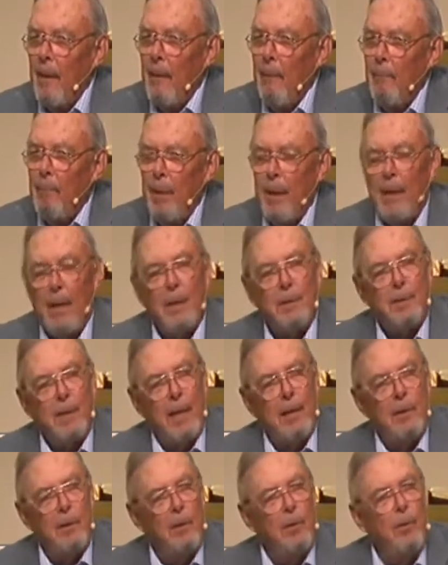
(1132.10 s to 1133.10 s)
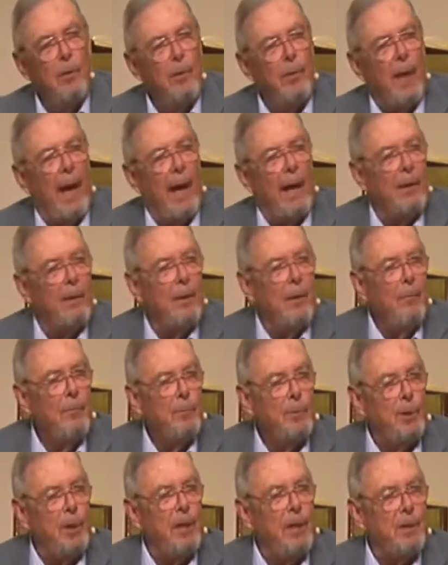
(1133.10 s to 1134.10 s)
because they knew that
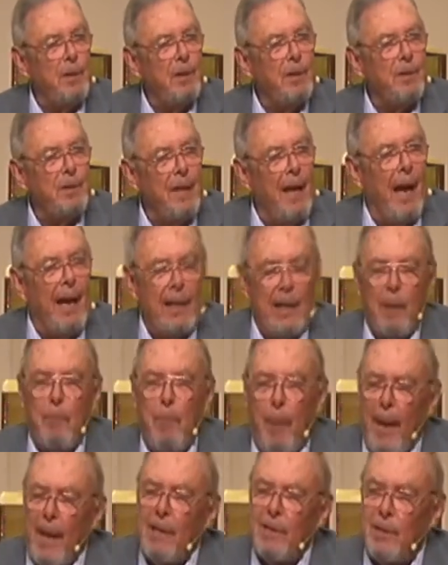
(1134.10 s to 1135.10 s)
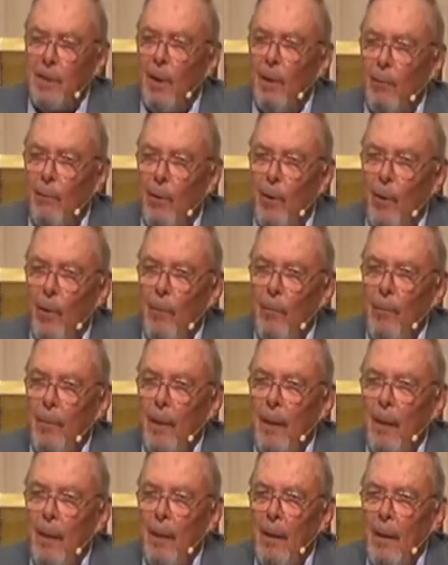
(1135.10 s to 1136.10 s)
Jesus died at Passover.
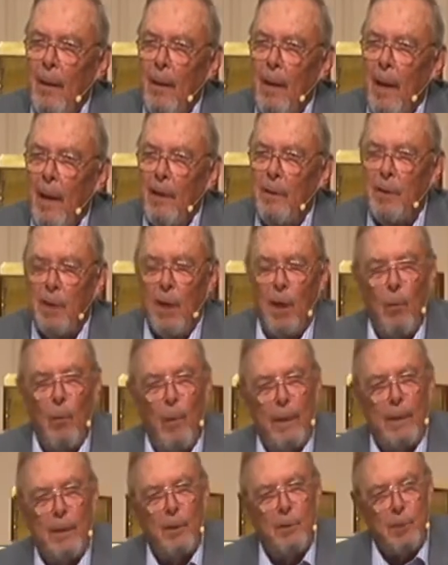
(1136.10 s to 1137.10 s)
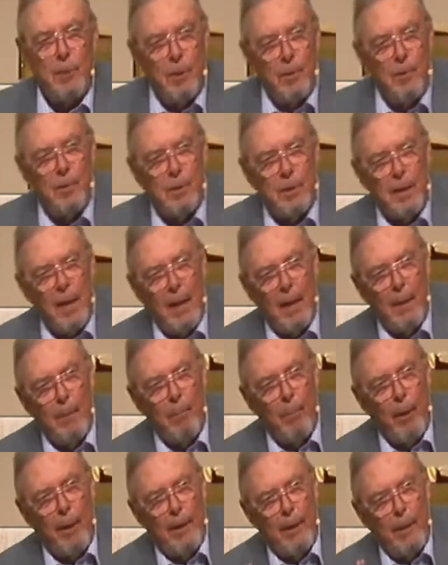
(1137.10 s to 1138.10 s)
And so when the Jews
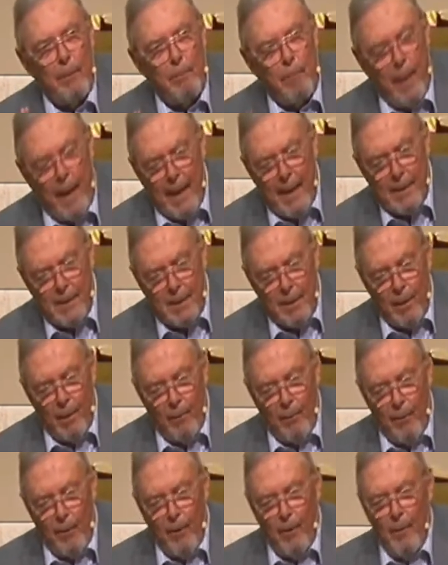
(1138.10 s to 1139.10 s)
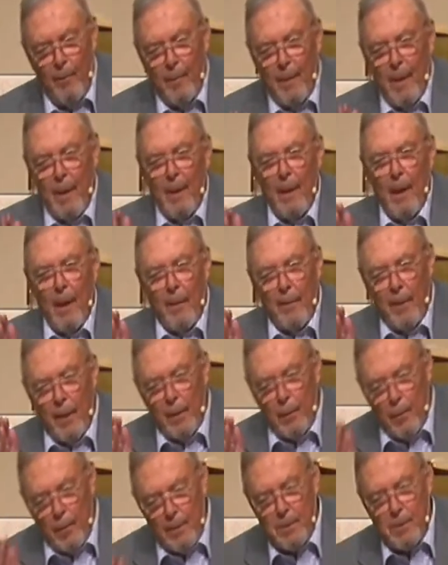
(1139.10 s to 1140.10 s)
celebrated Passover, the
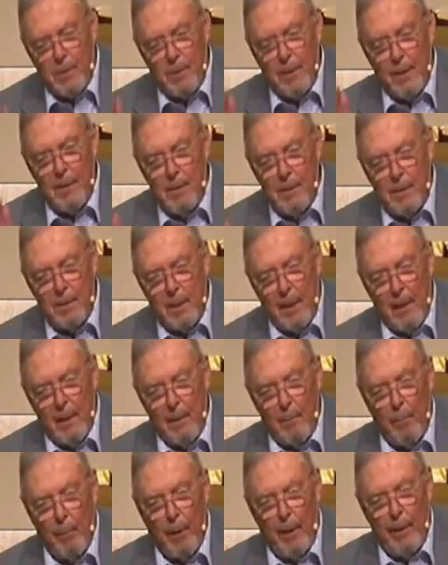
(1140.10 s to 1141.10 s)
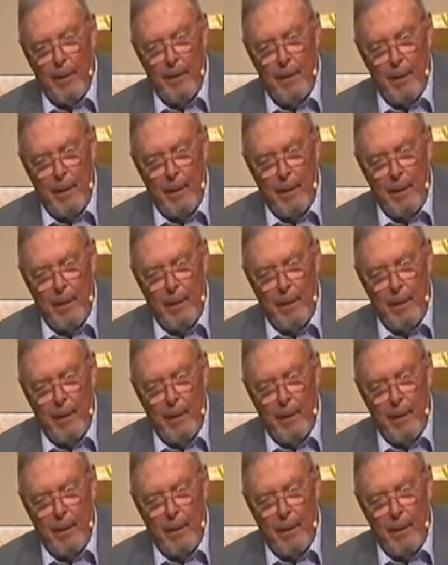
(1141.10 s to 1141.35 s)
Christians celebrated